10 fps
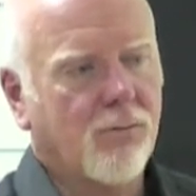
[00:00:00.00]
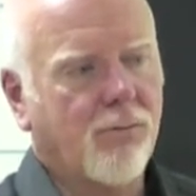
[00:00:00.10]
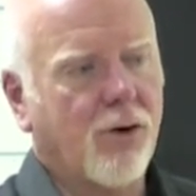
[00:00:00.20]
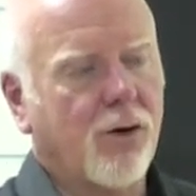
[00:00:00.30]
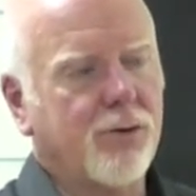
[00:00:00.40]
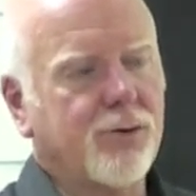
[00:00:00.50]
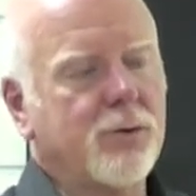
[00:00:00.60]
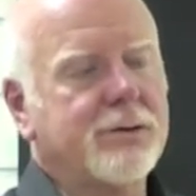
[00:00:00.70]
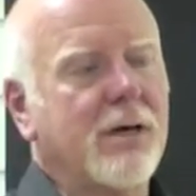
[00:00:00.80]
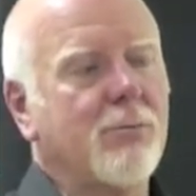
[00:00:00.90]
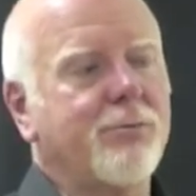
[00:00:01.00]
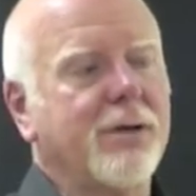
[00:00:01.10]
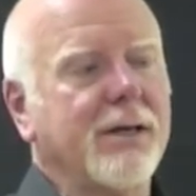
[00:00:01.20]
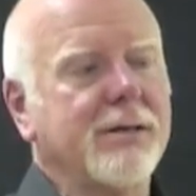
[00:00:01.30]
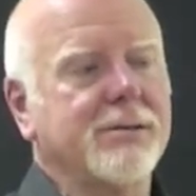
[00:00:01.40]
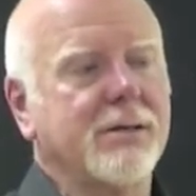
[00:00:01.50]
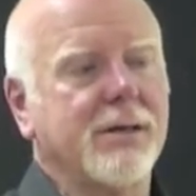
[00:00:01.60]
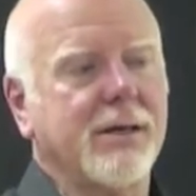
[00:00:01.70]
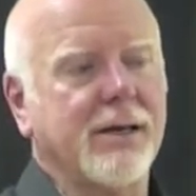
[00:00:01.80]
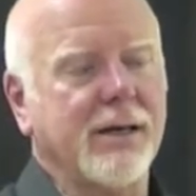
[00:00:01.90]
For the new template
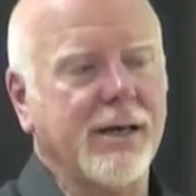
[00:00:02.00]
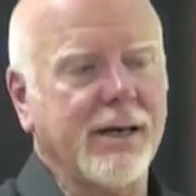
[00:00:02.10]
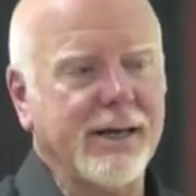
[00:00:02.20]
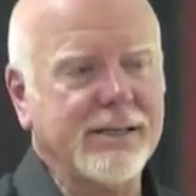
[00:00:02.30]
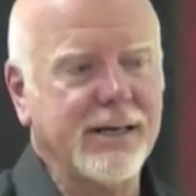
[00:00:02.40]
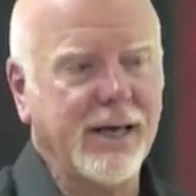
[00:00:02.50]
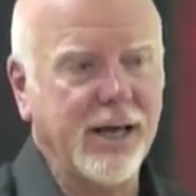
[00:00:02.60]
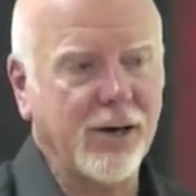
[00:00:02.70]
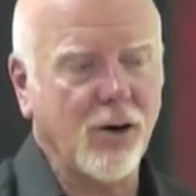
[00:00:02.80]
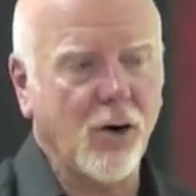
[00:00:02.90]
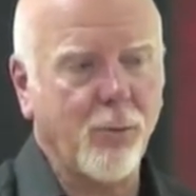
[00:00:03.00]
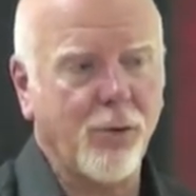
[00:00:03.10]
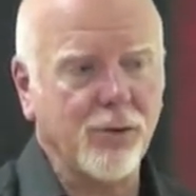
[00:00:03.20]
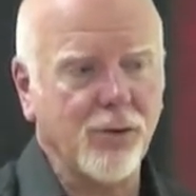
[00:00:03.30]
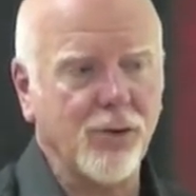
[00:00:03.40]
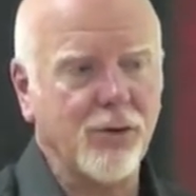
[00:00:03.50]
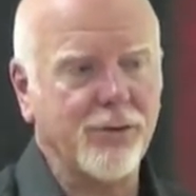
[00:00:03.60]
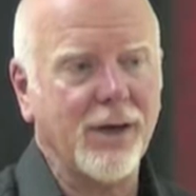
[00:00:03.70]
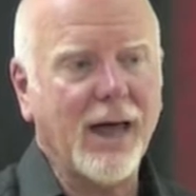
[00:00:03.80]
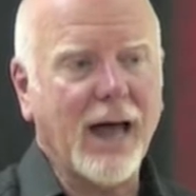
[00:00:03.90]
is here upon
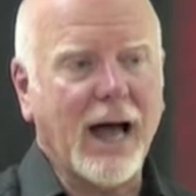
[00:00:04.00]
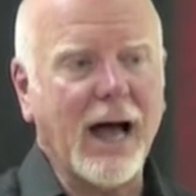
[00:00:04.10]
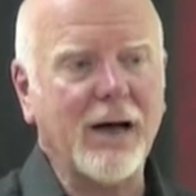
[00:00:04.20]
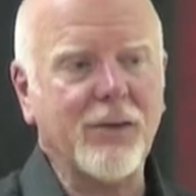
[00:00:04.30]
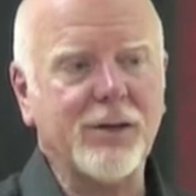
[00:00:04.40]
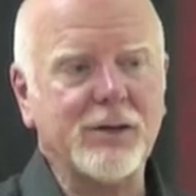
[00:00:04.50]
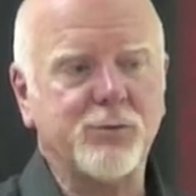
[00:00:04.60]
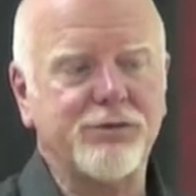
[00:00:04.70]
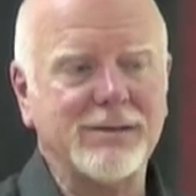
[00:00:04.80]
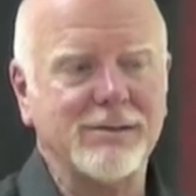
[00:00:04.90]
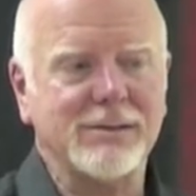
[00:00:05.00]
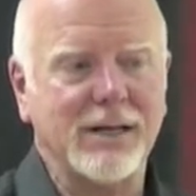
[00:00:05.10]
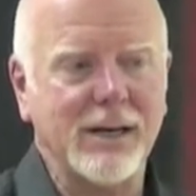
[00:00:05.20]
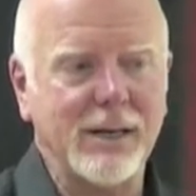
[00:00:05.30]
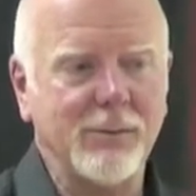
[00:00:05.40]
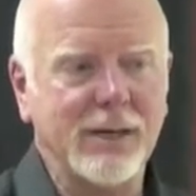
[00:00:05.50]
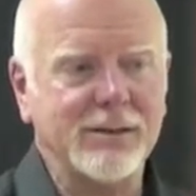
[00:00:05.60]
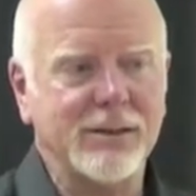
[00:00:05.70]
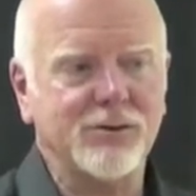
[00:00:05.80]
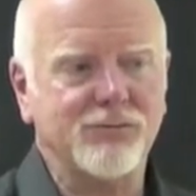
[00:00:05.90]
earth at this present time,
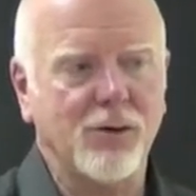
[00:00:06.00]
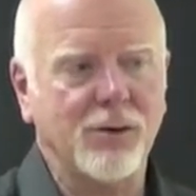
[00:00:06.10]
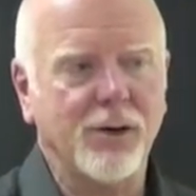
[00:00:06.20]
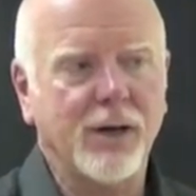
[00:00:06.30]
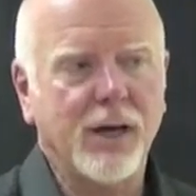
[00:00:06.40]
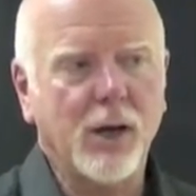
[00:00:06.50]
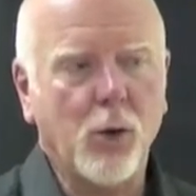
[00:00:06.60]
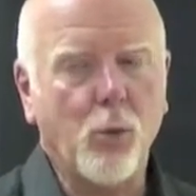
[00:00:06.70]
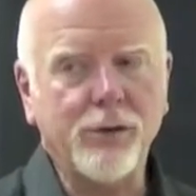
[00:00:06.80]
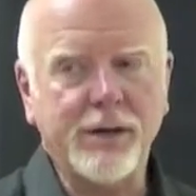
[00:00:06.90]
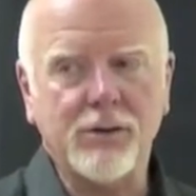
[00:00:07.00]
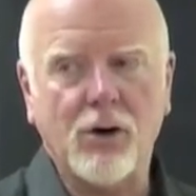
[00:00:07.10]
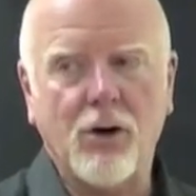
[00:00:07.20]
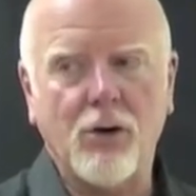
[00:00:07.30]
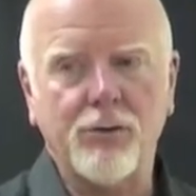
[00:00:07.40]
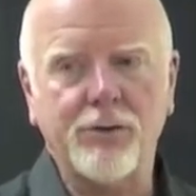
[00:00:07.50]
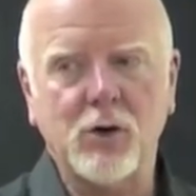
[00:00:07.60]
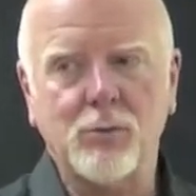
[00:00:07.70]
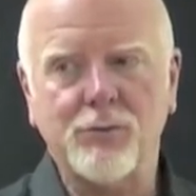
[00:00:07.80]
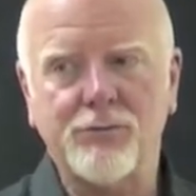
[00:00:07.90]
getting stronger within all the
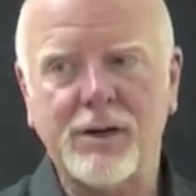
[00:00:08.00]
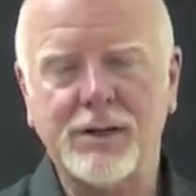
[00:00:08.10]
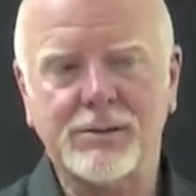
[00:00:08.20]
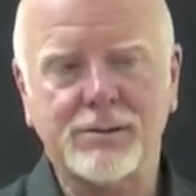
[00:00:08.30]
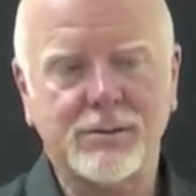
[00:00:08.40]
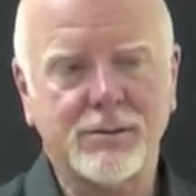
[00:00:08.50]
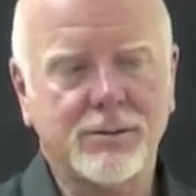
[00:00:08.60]
human race.